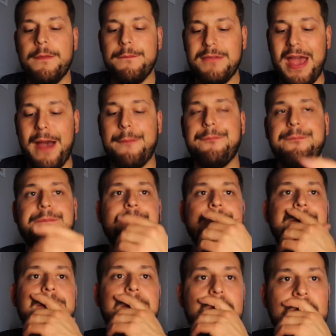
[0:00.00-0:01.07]
Yeah.
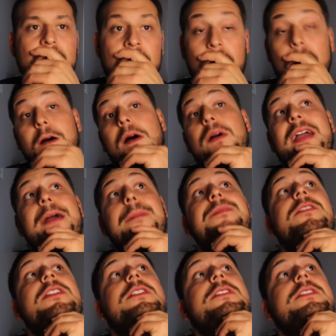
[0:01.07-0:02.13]
Oh,
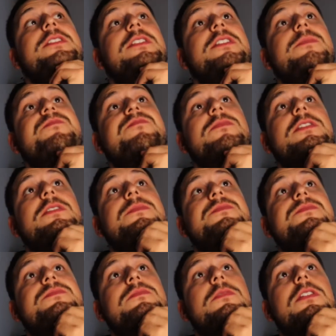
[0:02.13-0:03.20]
okay.
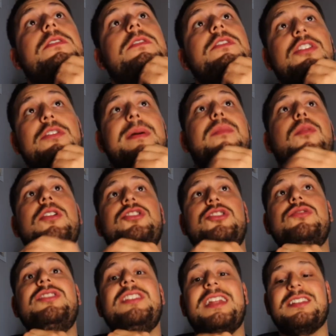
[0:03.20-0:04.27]
A little bit more
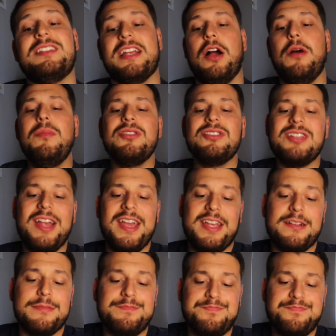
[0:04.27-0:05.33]
juiciness, like almost
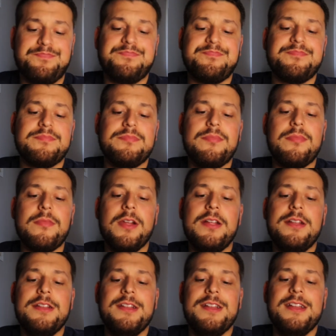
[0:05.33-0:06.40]
like
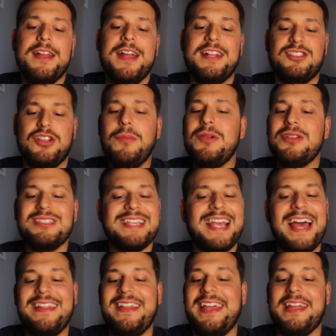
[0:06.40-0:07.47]
it's almost
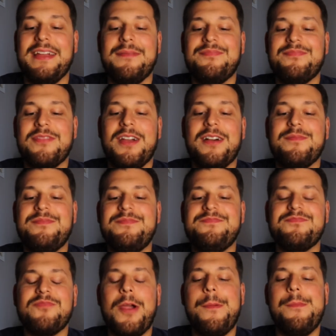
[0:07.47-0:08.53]
got like
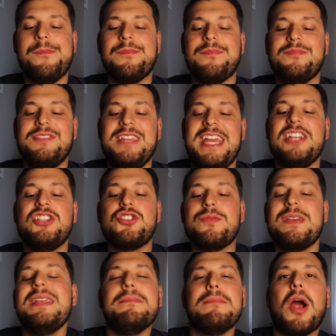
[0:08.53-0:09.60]

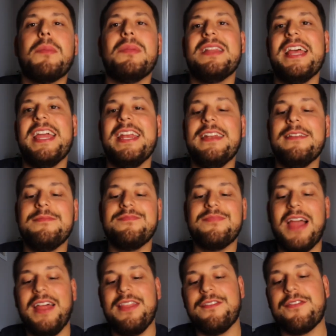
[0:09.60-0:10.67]
tangerine marmalade
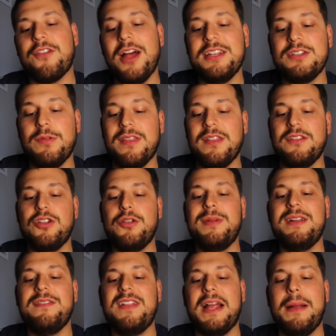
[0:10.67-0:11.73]
on the front with a little
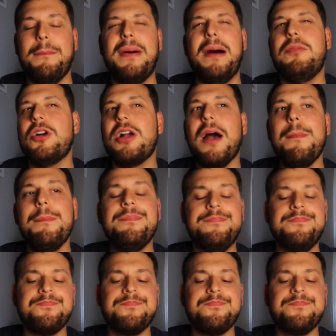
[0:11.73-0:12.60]
bit of like bubblegum